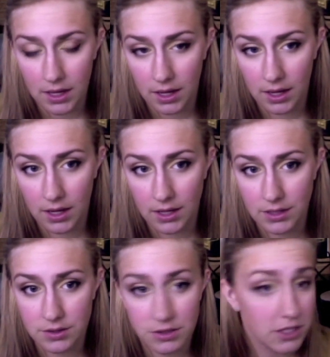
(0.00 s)

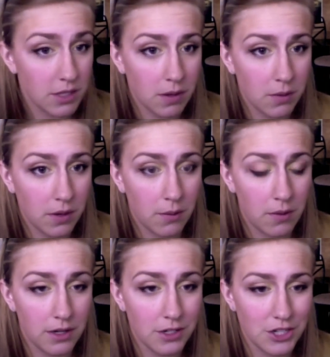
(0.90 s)
So just something quick I
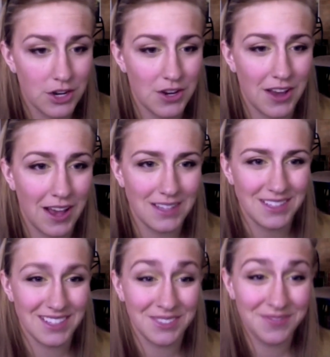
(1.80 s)
wanted to show you guys,
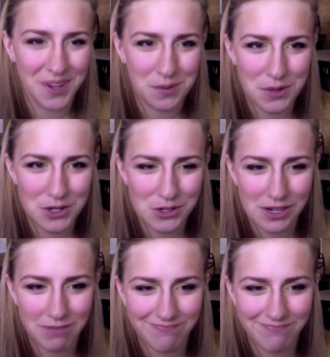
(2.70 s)
so hope you enjoy.